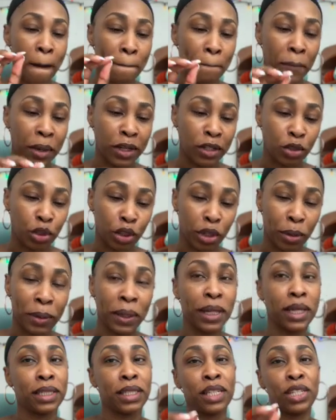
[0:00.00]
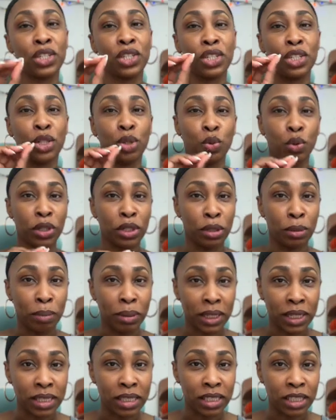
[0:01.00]
Make sure you're paying attention to where you're
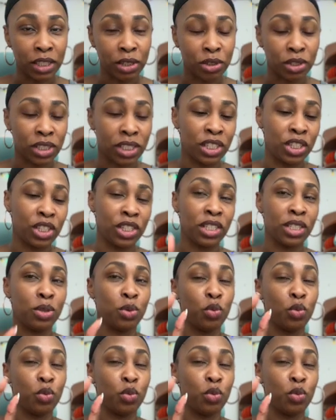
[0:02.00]
placing your stitches,